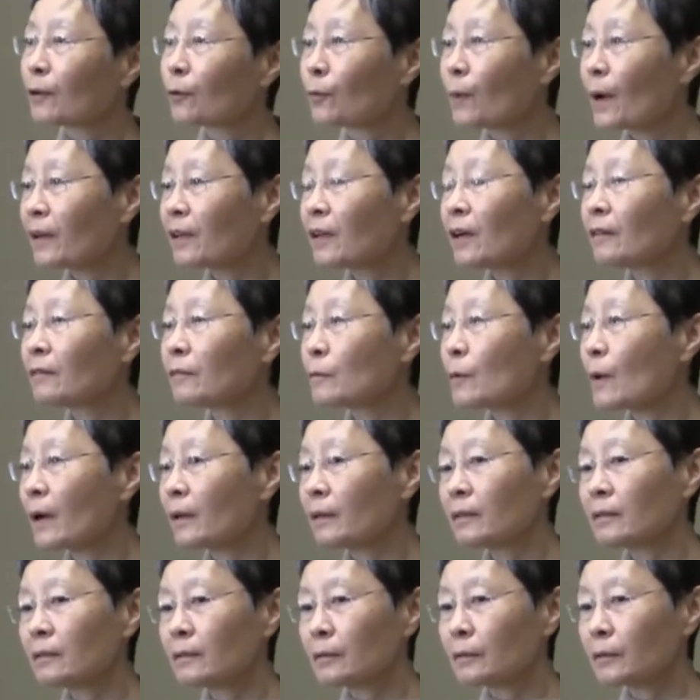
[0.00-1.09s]
The one,
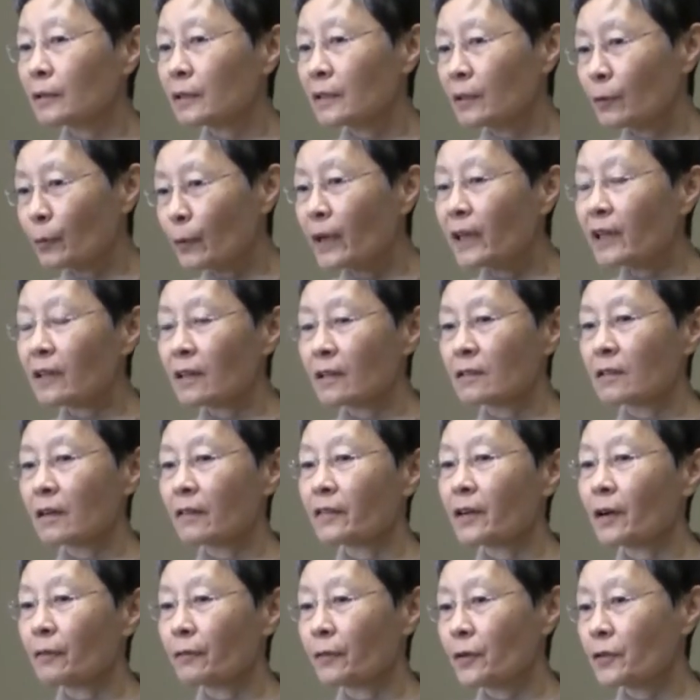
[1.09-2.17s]
one weakness
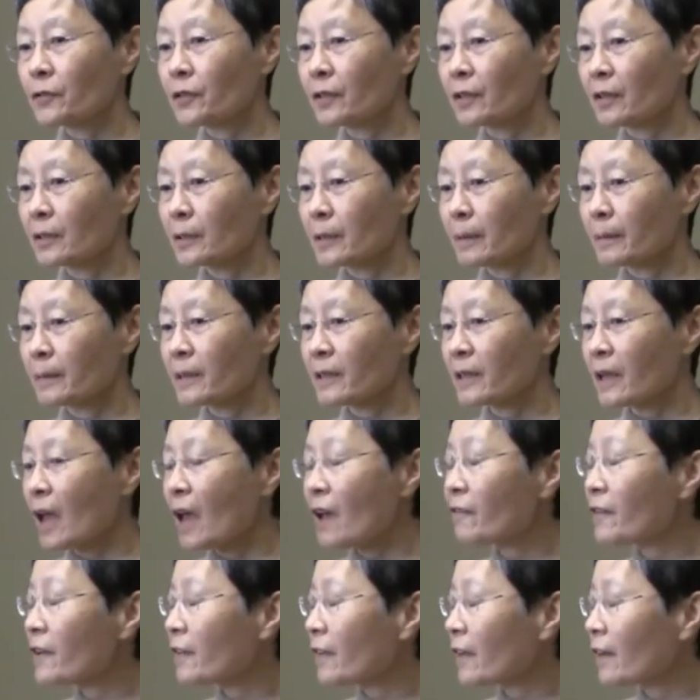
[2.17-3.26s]
of Confucianism is
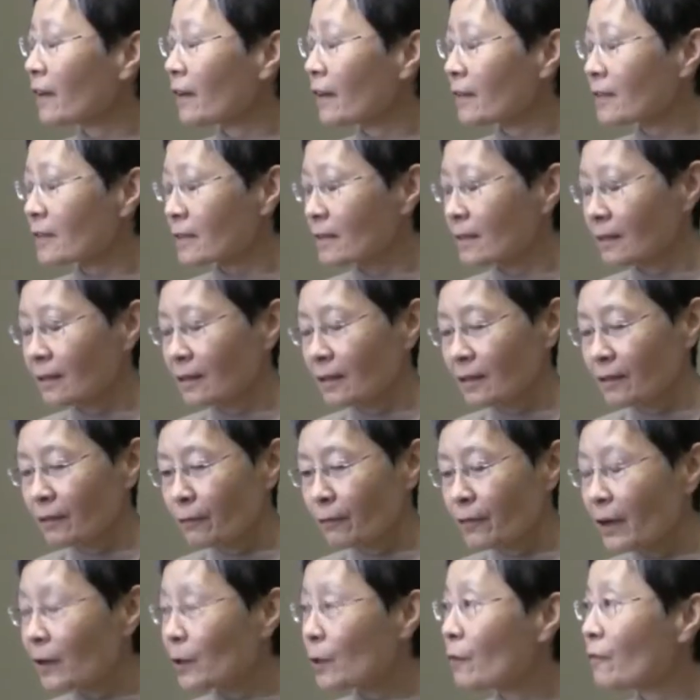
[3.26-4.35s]
everything is
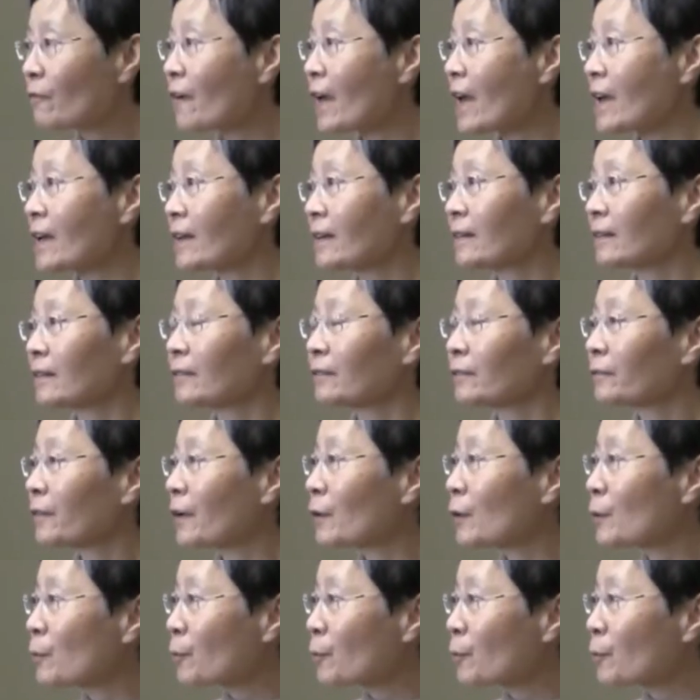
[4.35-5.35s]
very vague, very